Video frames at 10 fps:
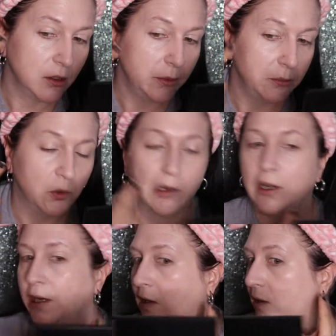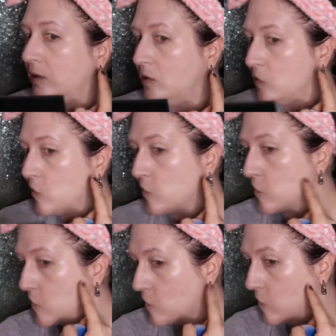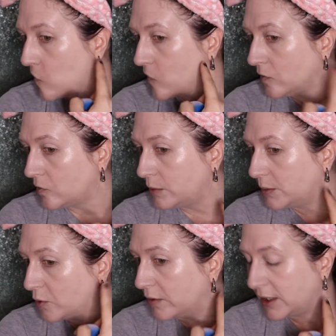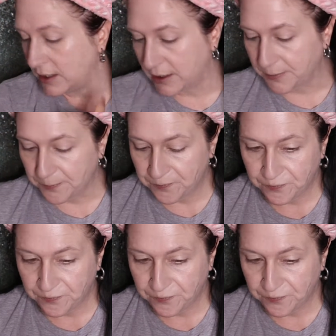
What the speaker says: little bit more here and a little bit more right there.